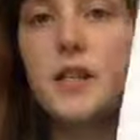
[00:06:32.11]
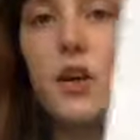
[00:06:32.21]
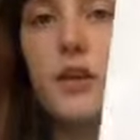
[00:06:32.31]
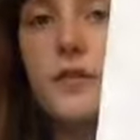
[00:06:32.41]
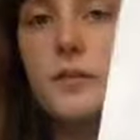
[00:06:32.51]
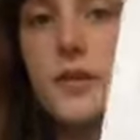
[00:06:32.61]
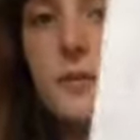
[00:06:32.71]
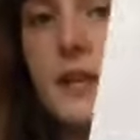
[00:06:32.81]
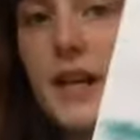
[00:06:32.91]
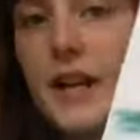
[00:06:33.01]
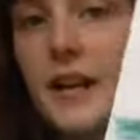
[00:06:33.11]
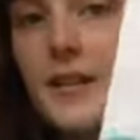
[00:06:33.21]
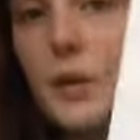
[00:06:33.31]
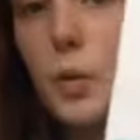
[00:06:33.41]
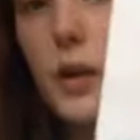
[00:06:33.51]
although for some reason my dad has
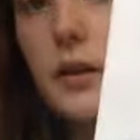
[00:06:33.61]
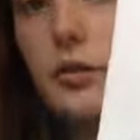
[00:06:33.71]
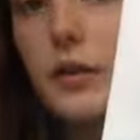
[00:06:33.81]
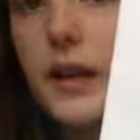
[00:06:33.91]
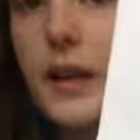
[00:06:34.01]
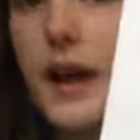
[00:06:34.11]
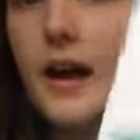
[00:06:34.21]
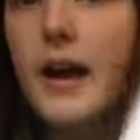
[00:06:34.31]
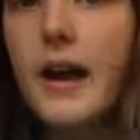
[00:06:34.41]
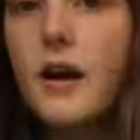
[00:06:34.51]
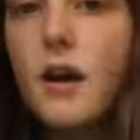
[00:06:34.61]
like weird green hair,